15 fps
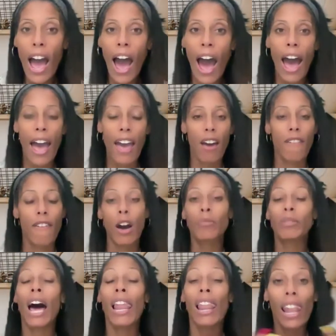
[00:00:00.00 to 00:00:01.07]
I have helped
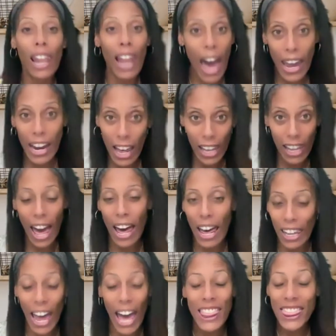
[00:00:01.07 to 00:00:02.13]
a lot,
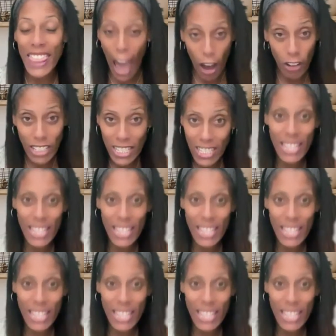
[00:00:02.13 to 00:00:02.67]
thousands